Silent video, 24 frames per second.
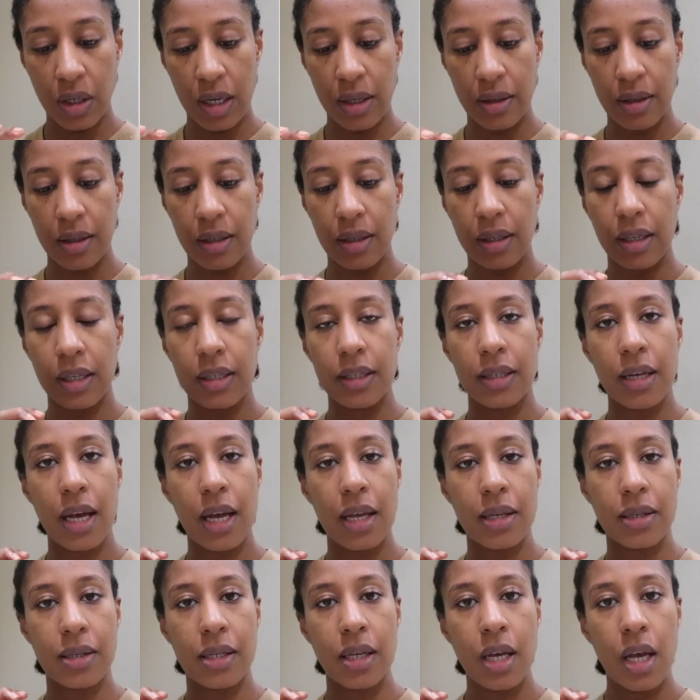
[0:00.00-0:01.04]
I think it
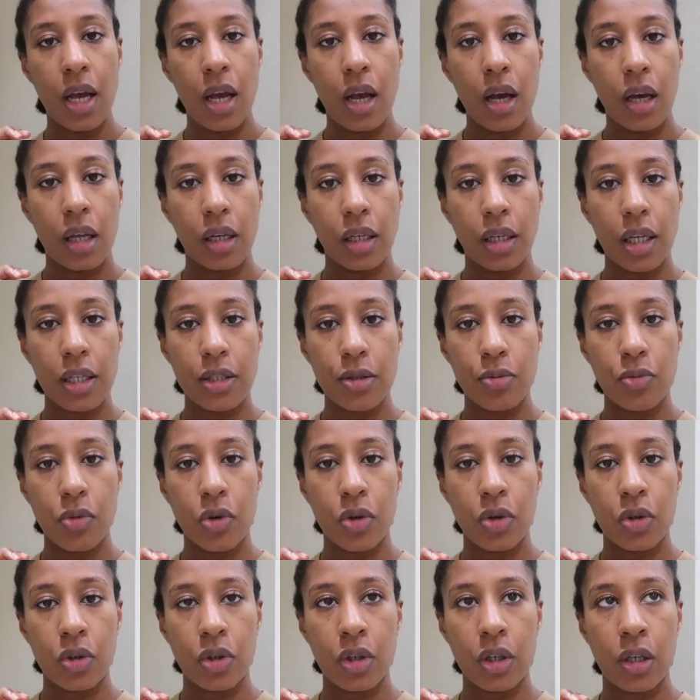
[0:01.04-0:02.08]
has a lot
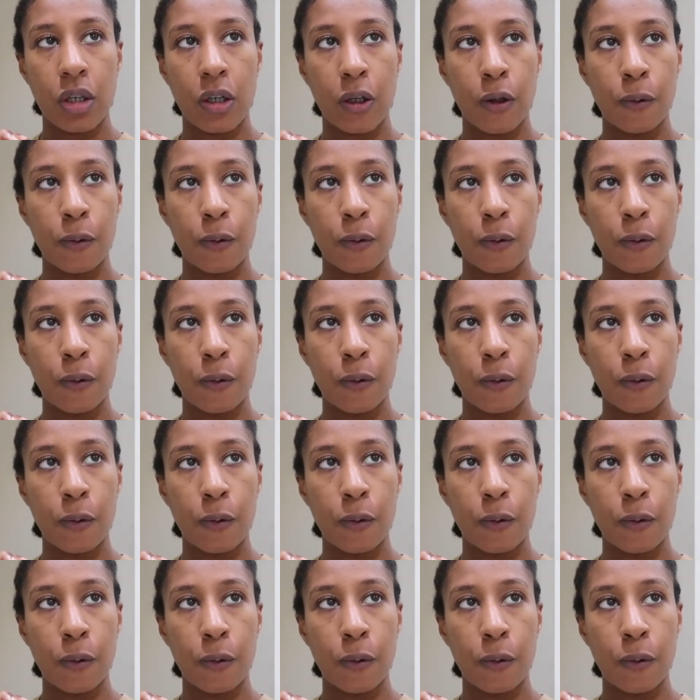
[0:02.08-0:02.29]
more,